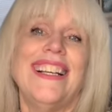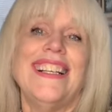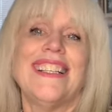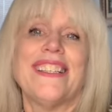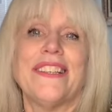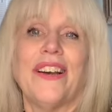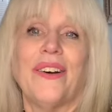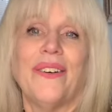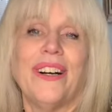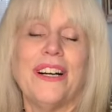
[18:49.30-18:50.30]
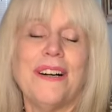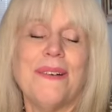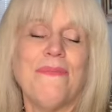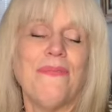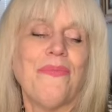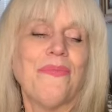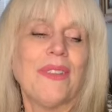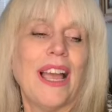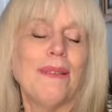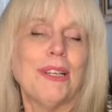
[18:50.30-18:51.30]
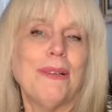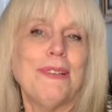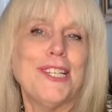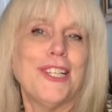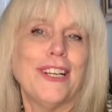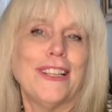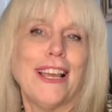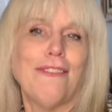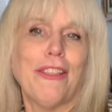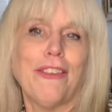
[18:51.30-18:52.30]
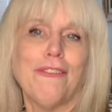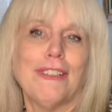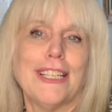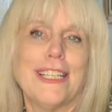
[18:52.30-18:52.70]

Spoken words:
So I'm going to be sharing that with you really